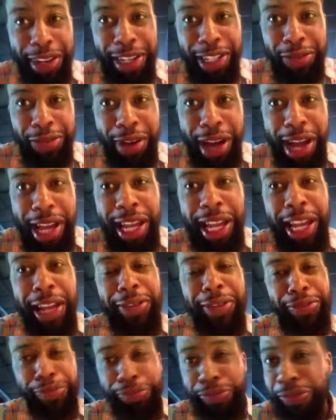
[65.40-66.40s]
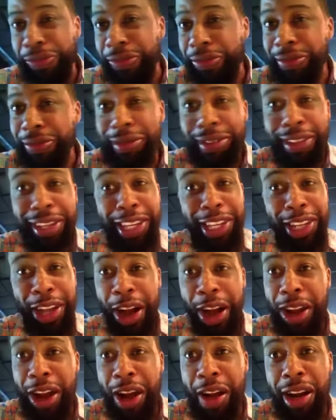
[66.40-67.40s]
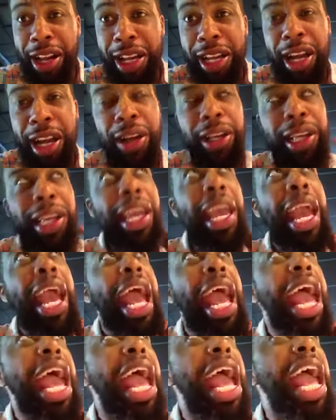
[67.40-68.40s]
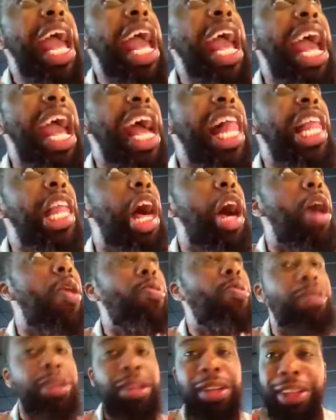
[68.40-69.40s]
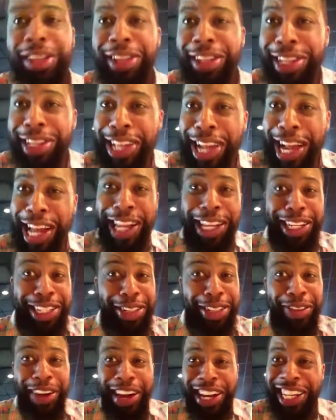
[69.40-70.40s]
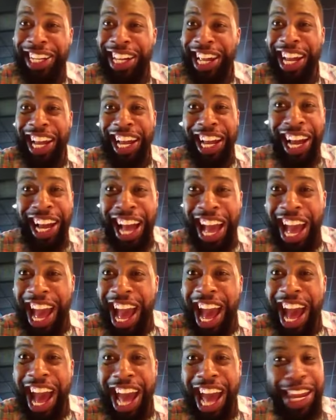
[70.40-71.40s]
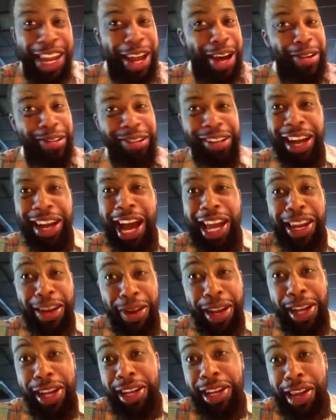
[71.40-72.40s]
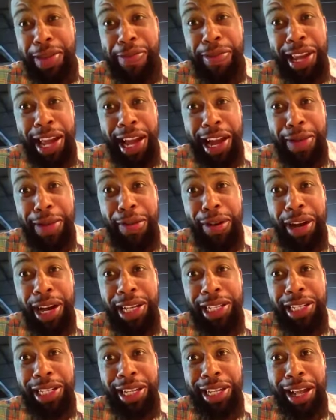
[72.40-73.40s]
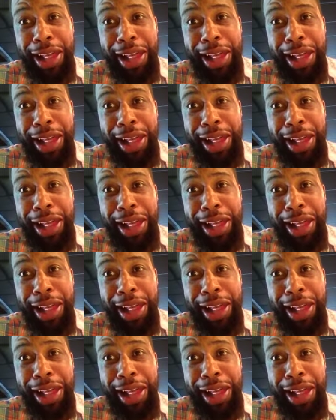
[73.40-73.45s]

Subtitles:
this right here. Y'all already know. Hello. There it is right there. I know they looking at me like I'm crazy.